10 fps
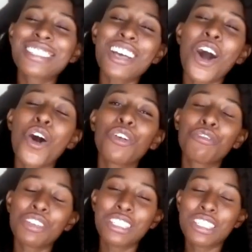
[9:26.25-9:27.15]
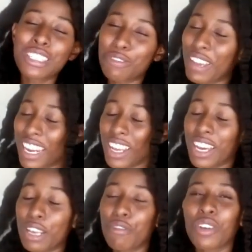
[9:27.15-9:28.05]
that will help you retain
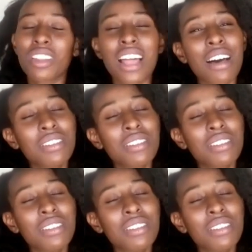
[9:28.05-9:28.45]
the length.